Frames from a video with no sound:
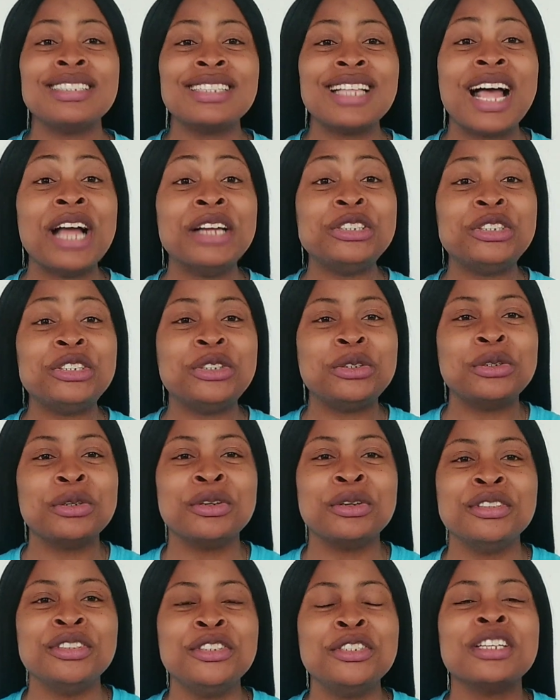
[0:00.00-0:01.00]
assured.
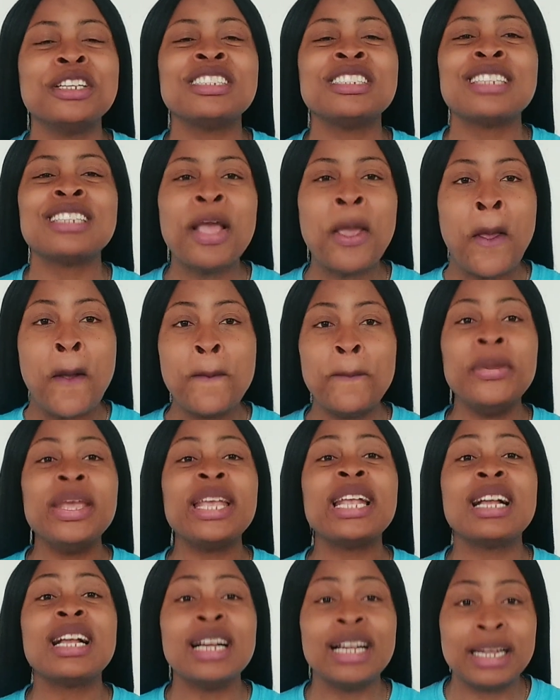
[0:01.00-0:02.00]
Just be
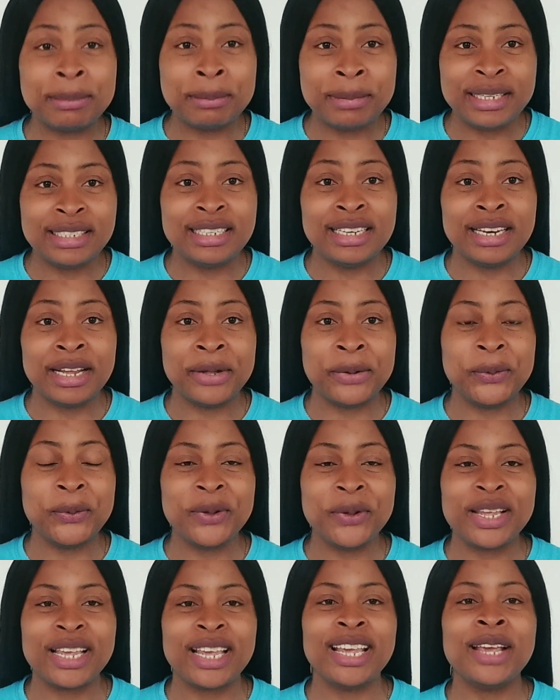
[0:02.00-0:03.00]
calming down,
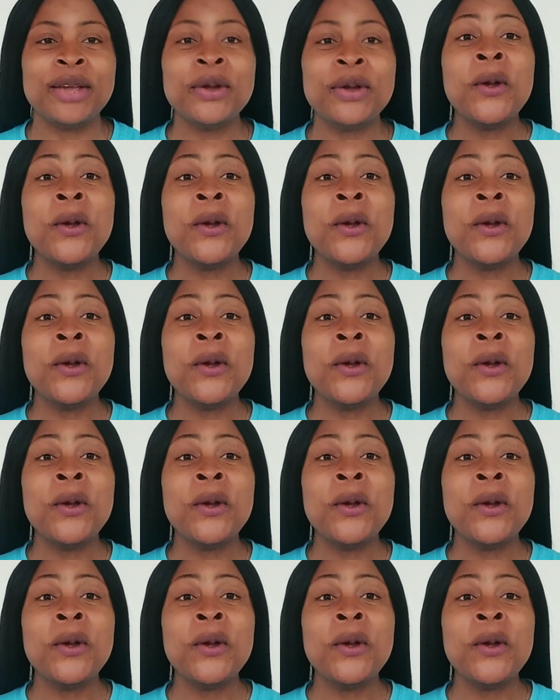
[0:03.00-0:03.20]
okay?